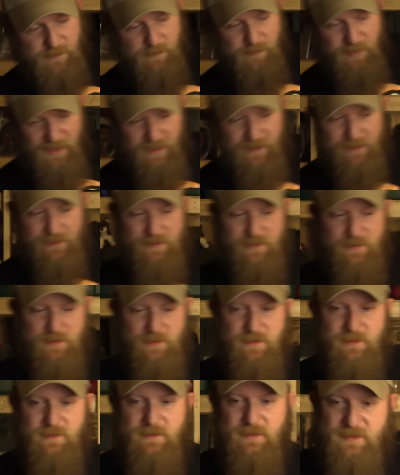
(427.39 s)
But
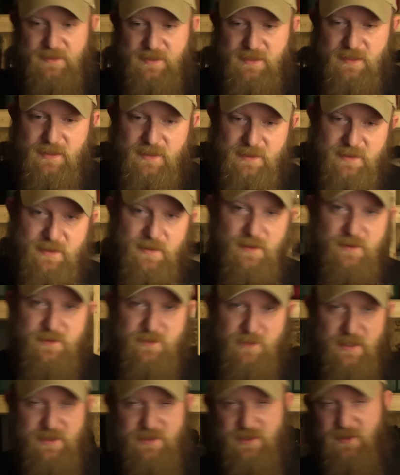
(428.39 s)
does this
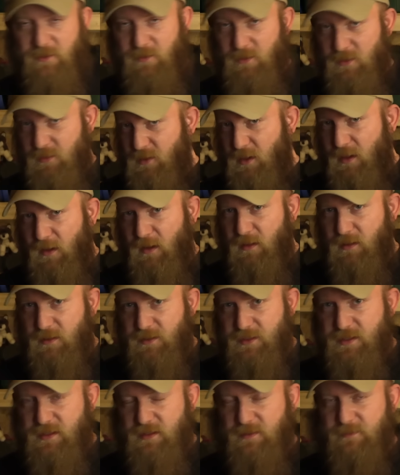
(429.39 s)
address the root
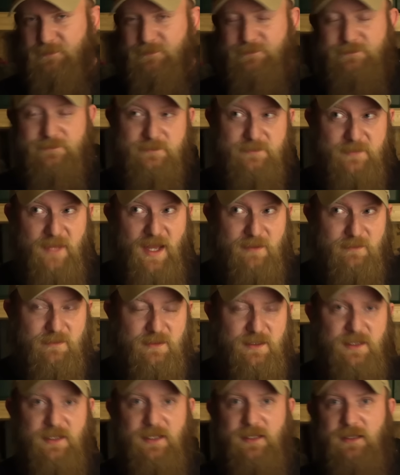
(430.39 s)
cause? Not
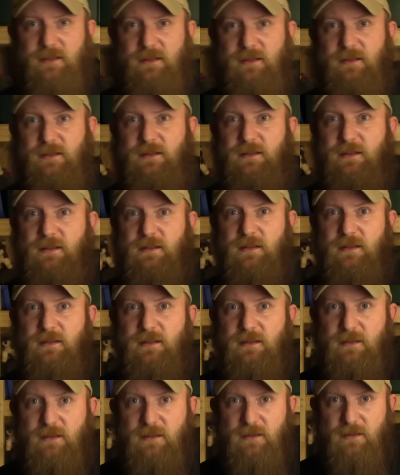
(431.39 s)
really.
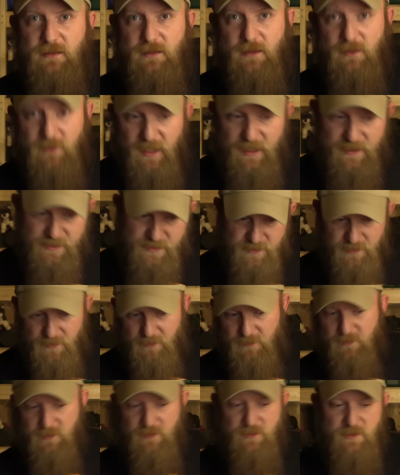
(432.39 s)
Okay,
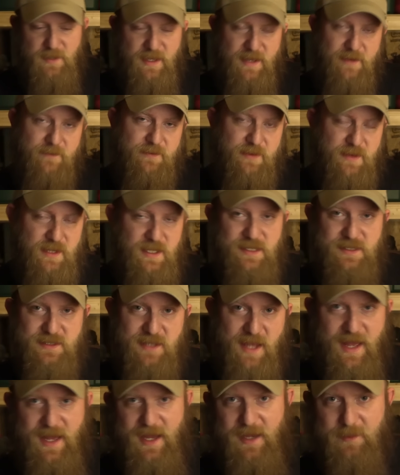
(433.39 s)
so you have
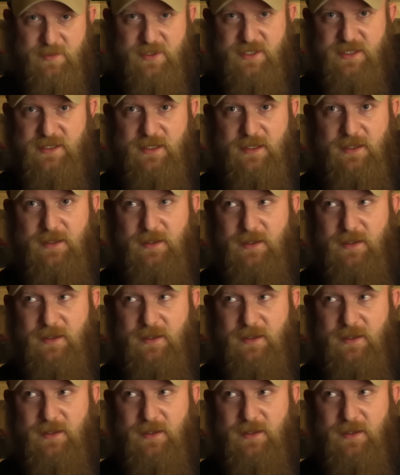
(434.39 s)
these apps.